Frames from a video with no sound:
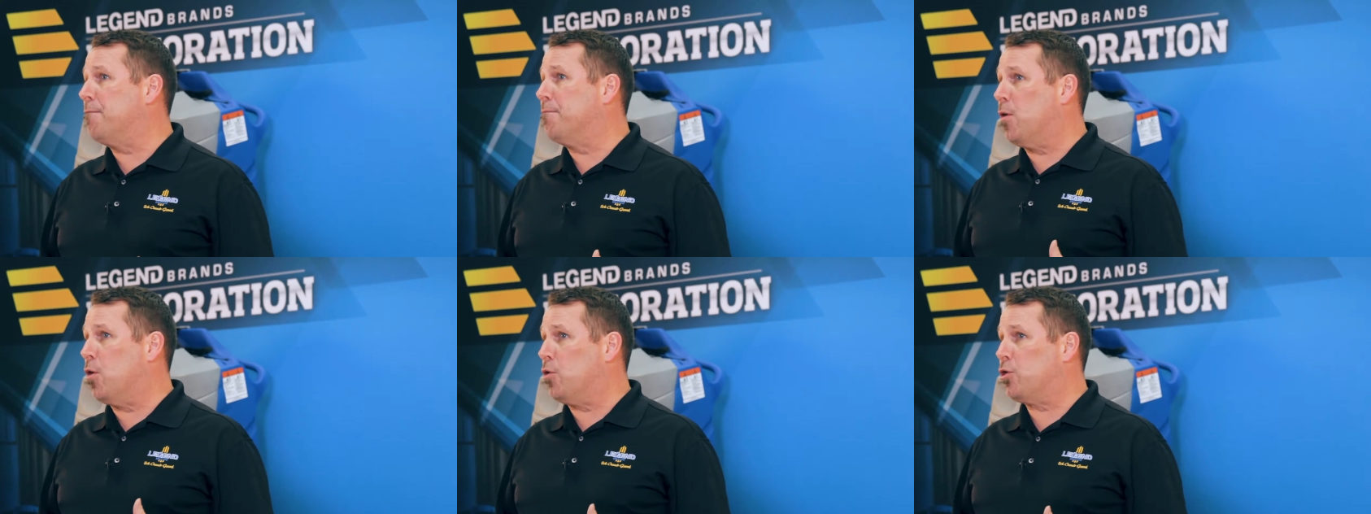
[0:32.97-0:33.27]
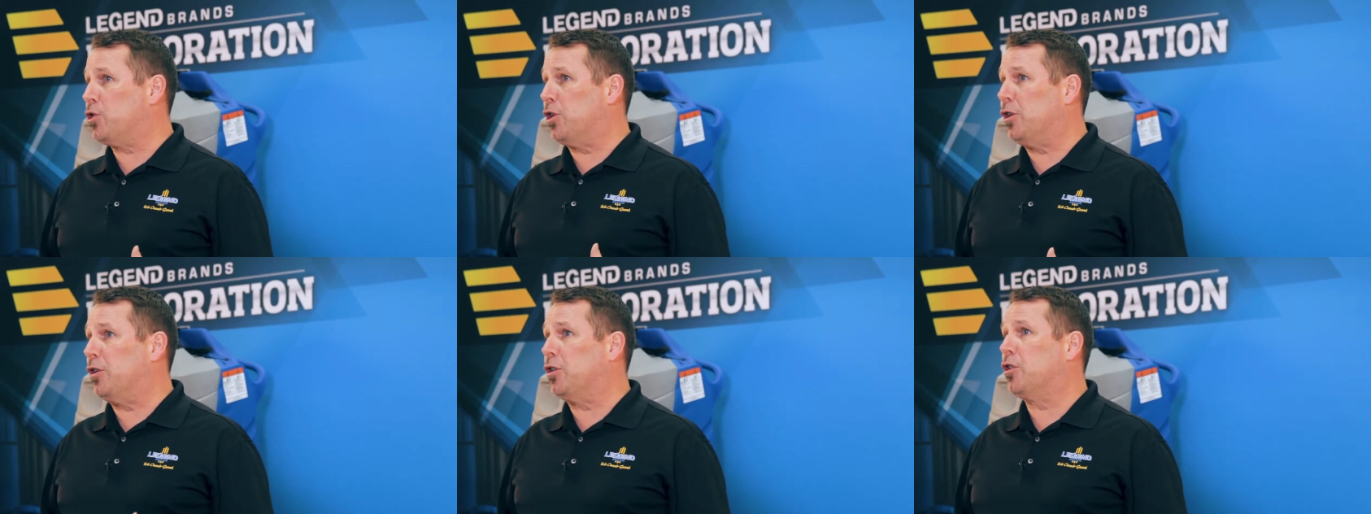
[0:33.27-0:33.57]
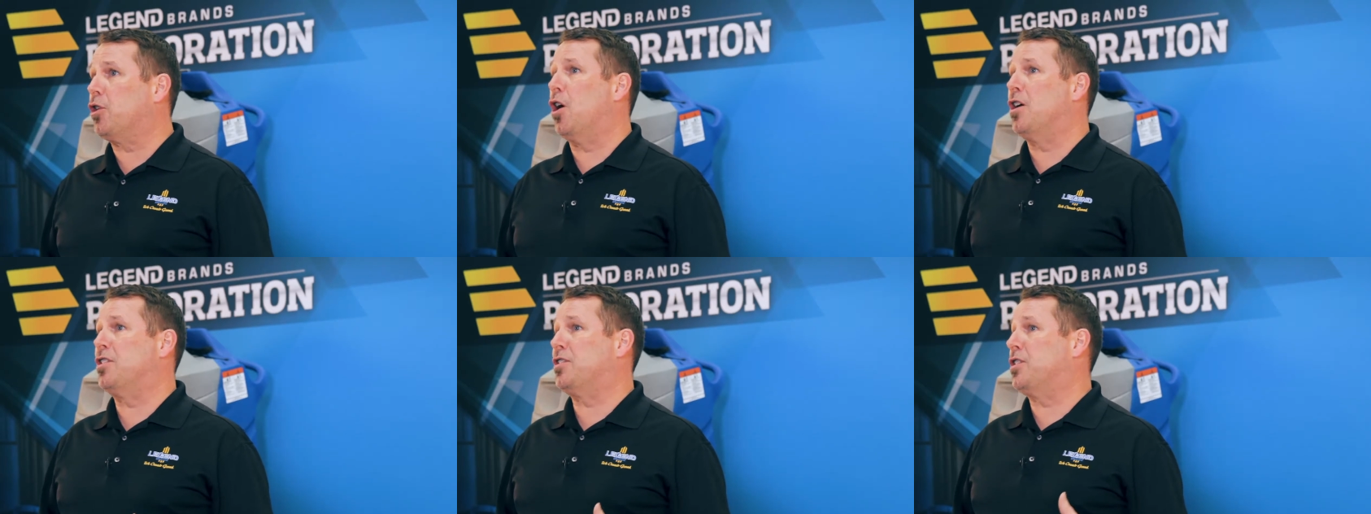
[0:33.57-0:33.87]
motion
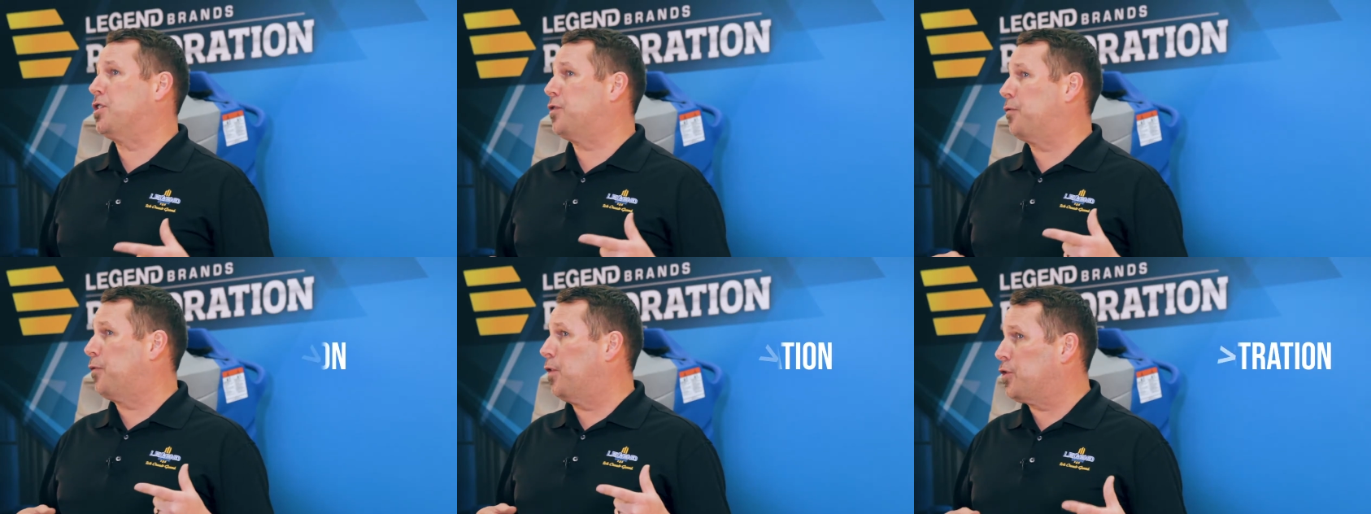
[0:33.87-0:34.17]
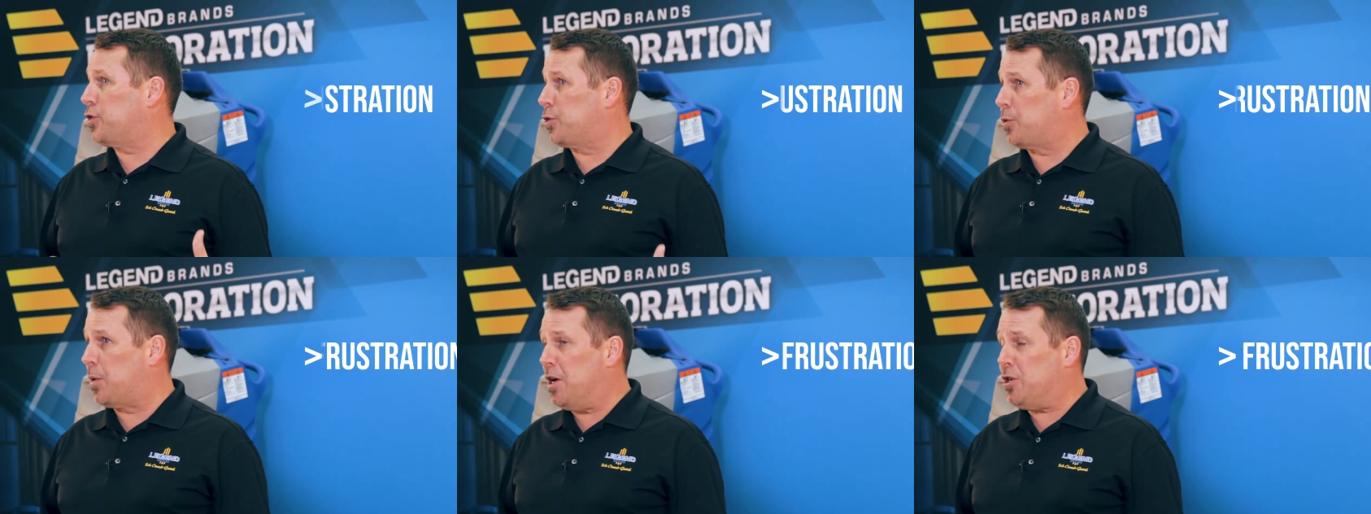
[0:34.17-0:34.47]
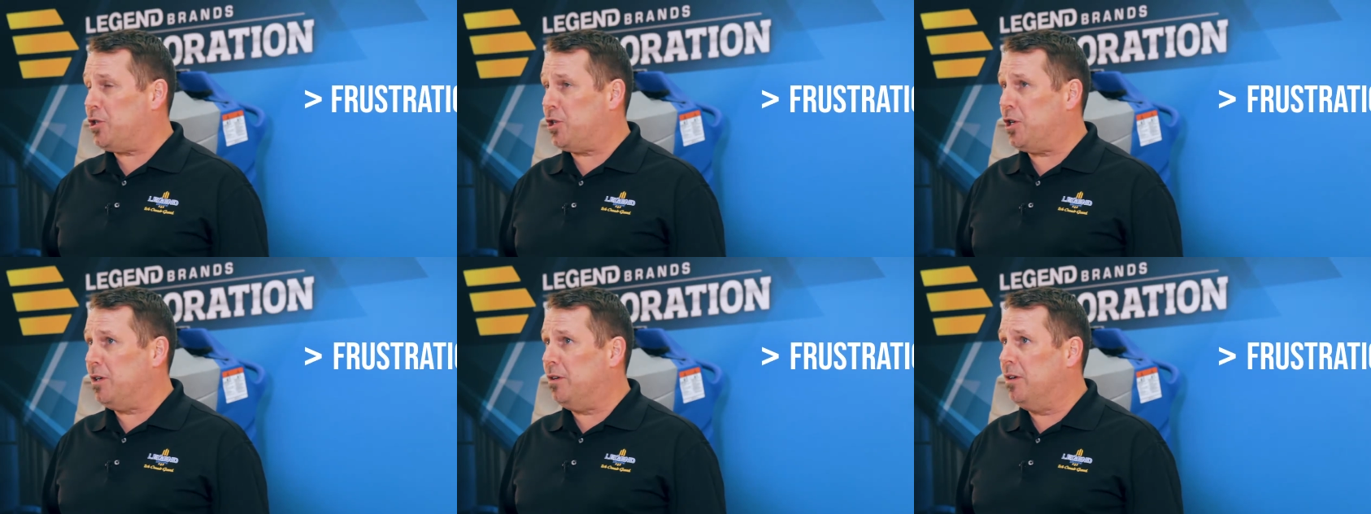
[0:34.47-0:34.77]
causes
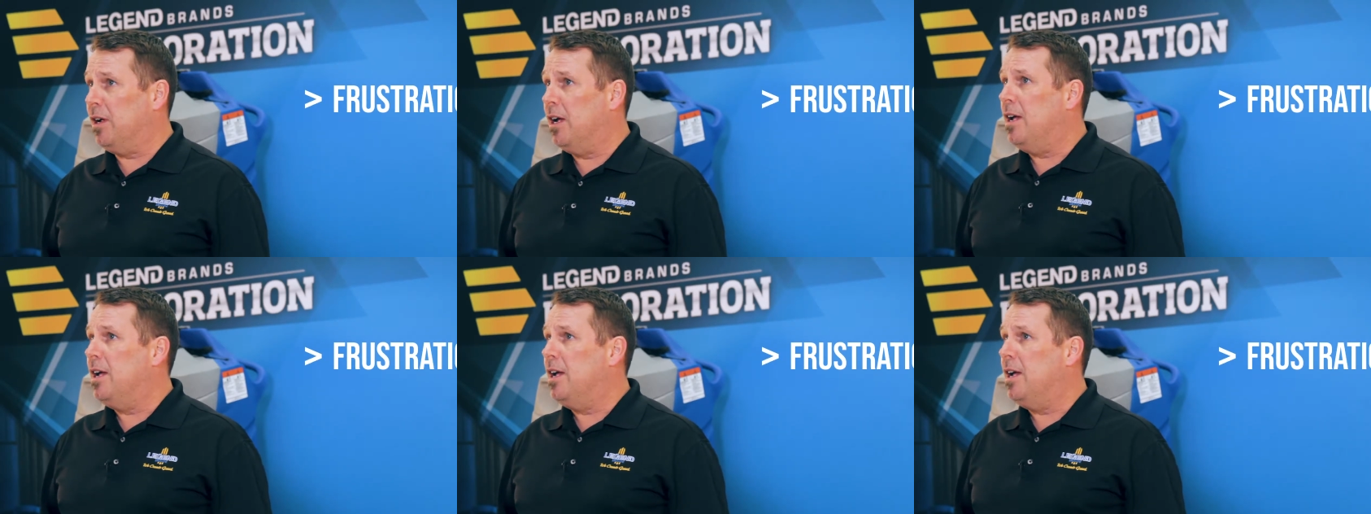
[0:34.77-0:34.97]
frustration,